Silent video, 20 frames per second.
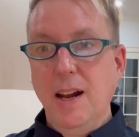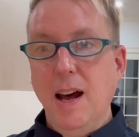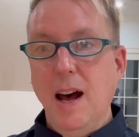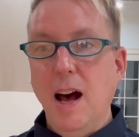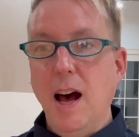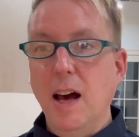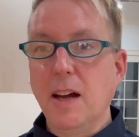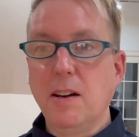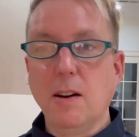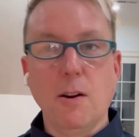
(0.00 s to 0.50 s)

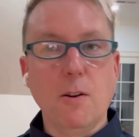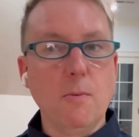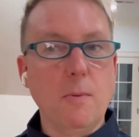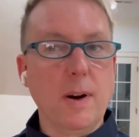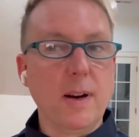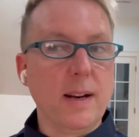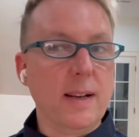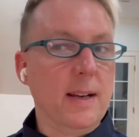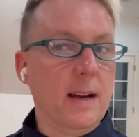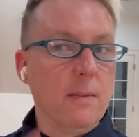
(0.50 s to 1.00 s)
I don't
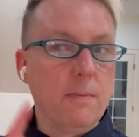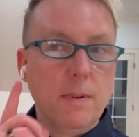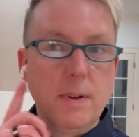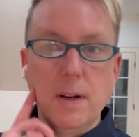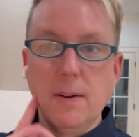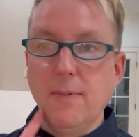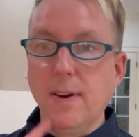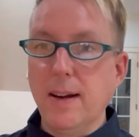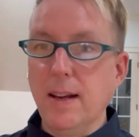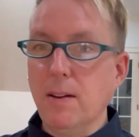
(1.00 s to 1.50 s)
want to get rid
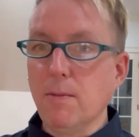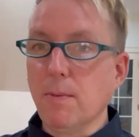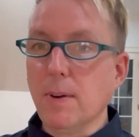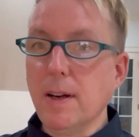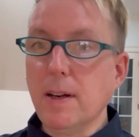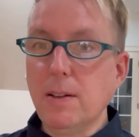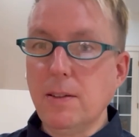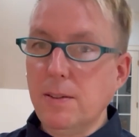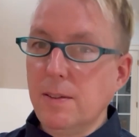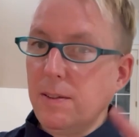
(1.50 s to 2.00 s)
of any
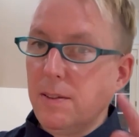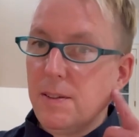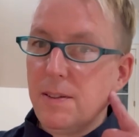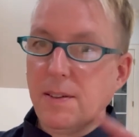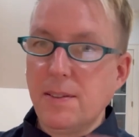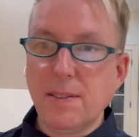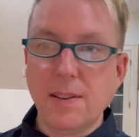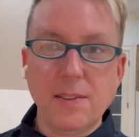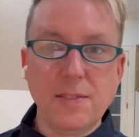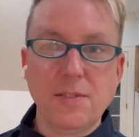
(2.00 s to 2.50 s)

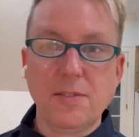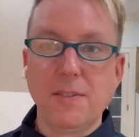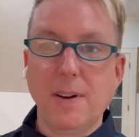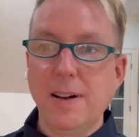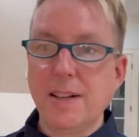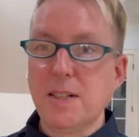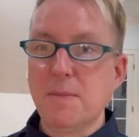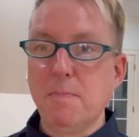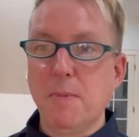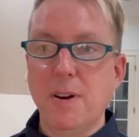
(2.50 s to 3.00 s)
wrinkles,
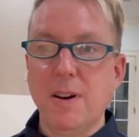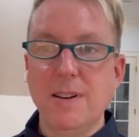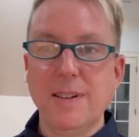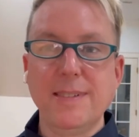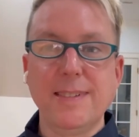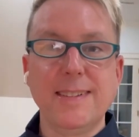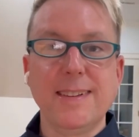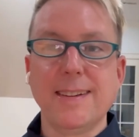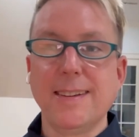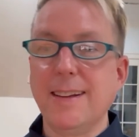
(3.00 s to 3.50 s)
stretch
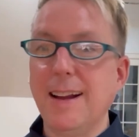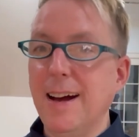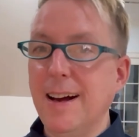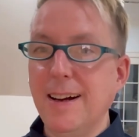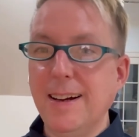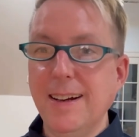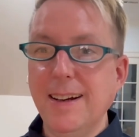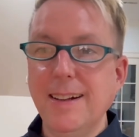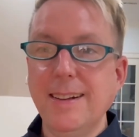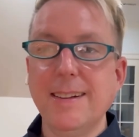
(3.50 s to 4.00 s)
marks,
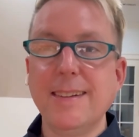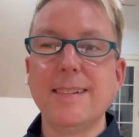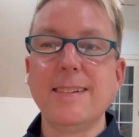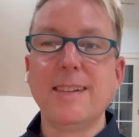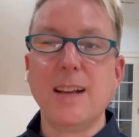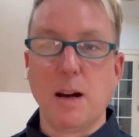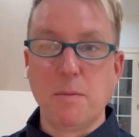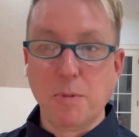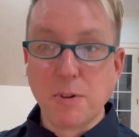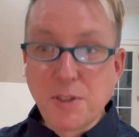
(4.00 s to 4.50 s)
lines,
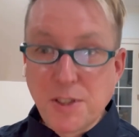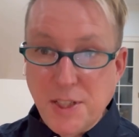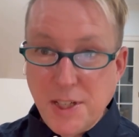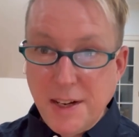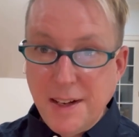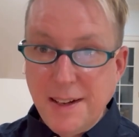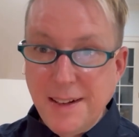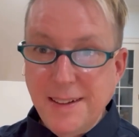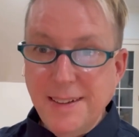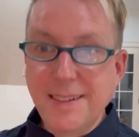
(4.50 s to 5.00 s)
double
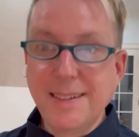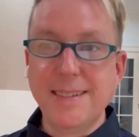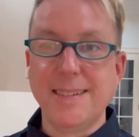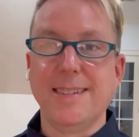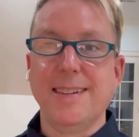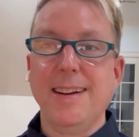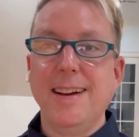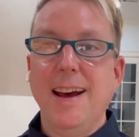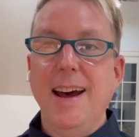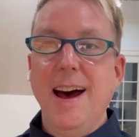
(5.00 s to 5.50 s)
chins.
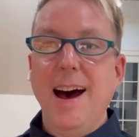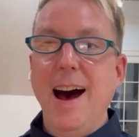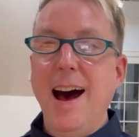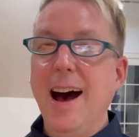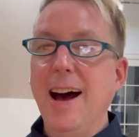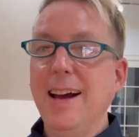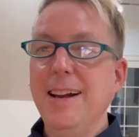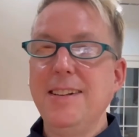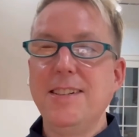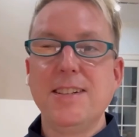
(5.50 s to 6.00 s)

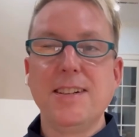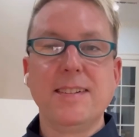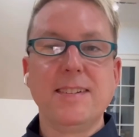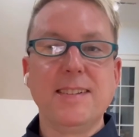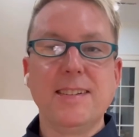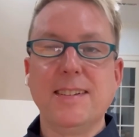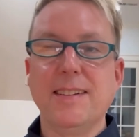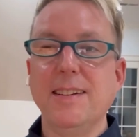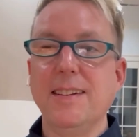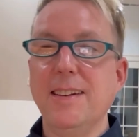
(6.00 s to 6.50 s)
I
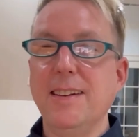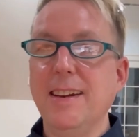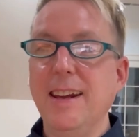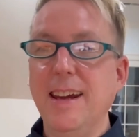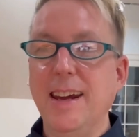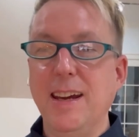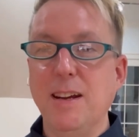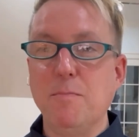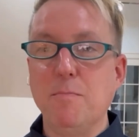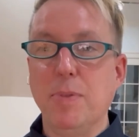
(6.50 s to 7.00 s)
just
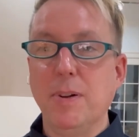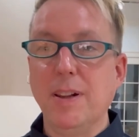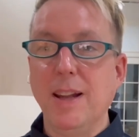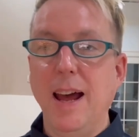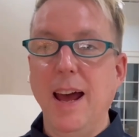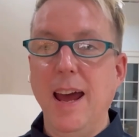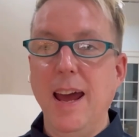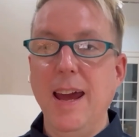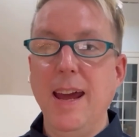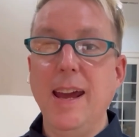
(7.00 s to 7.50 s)
hit
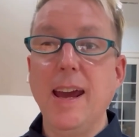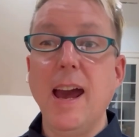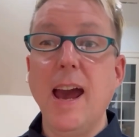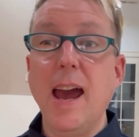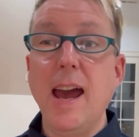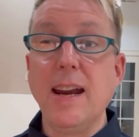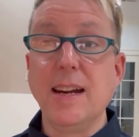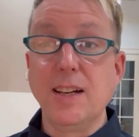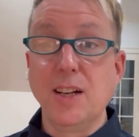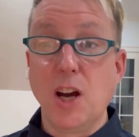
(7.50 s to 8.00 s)
play
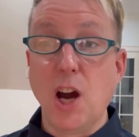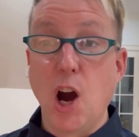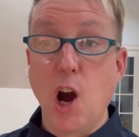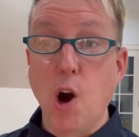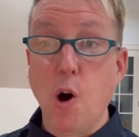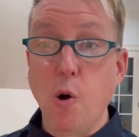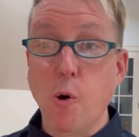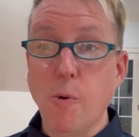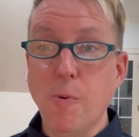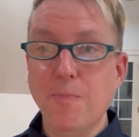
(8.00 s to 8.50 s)
and
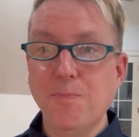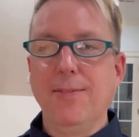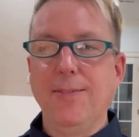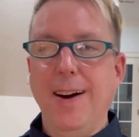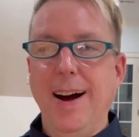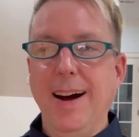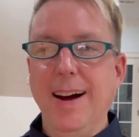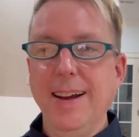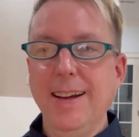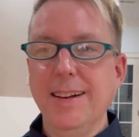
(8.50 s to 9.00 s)
go. If
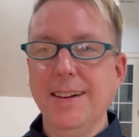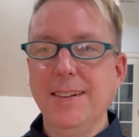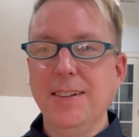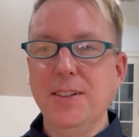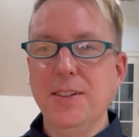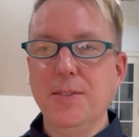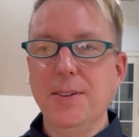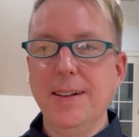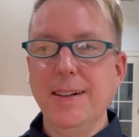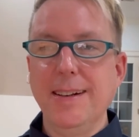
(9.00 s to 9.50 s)
I can
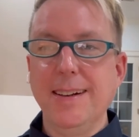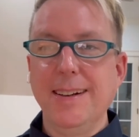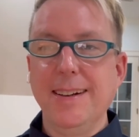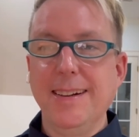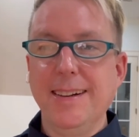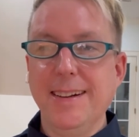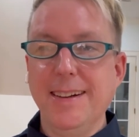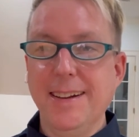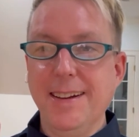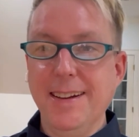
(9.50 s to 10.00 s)
do it,
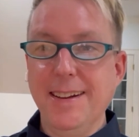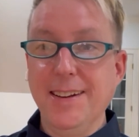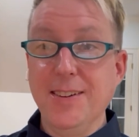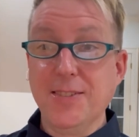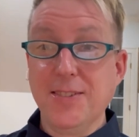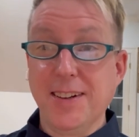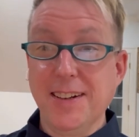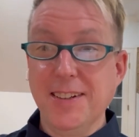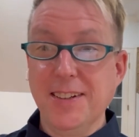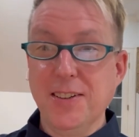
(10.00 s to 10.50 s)
you
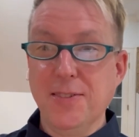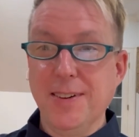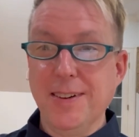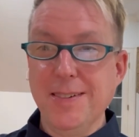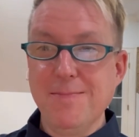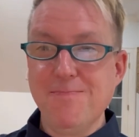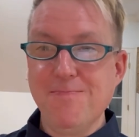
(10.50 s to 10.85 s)
can do it.